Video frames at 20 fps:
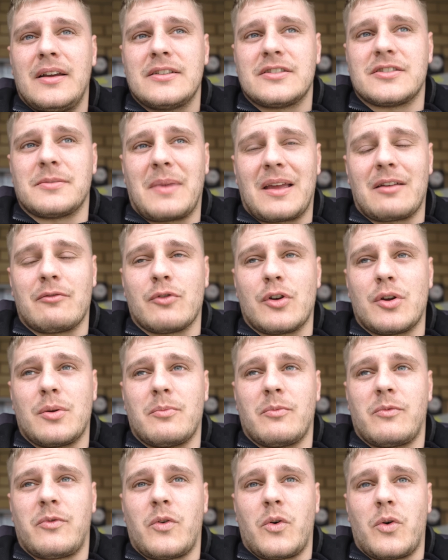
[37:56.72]
to make
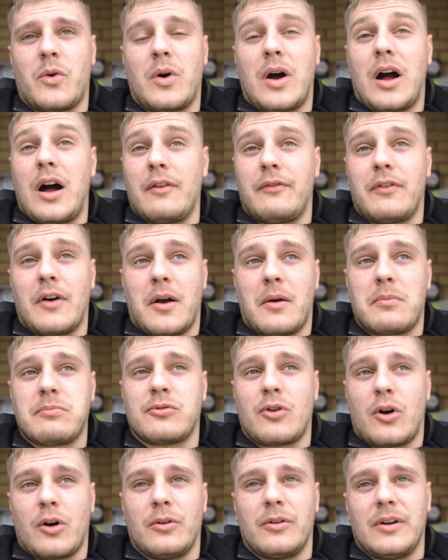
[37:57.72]
room for other
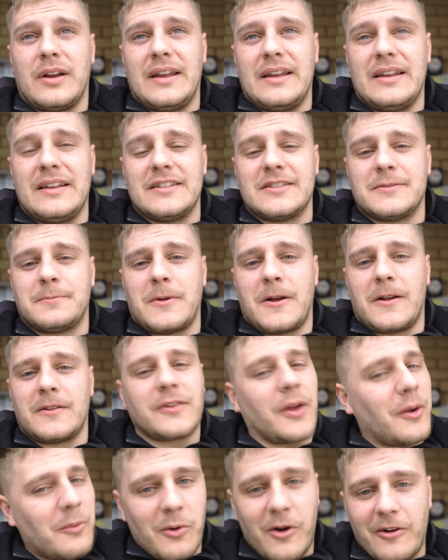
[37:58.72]
priorities.
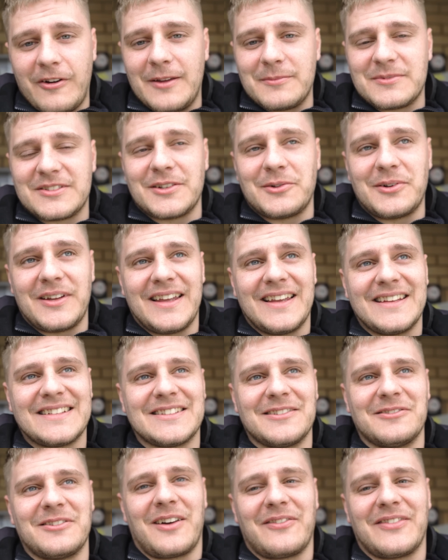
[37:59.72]
But don't worry, I'm still here,
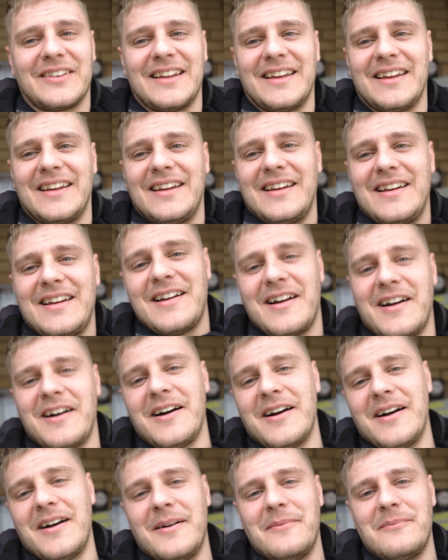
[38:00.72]
still loving it,
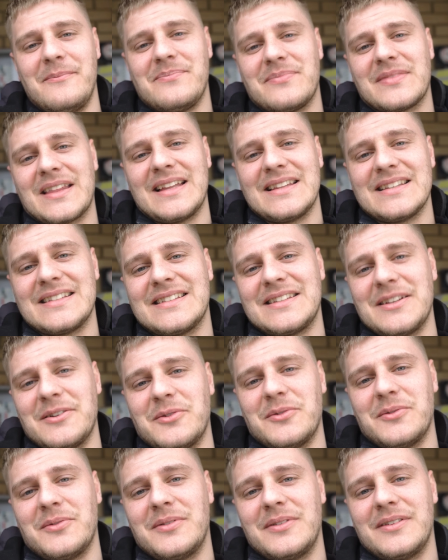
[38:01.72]
and
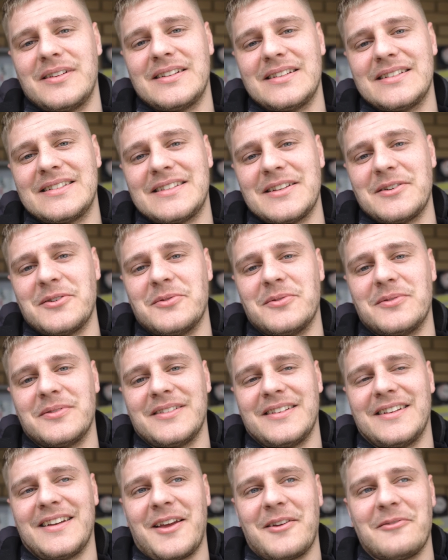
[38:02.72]
still you
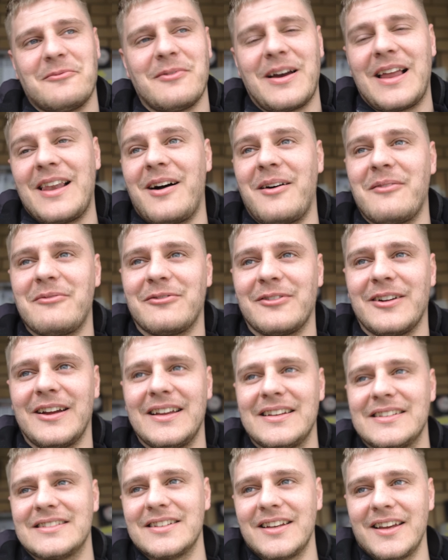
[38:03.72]
know, well up for
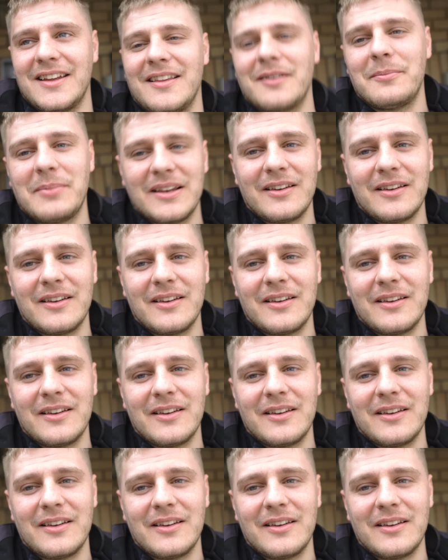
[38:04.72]
it. So there'll be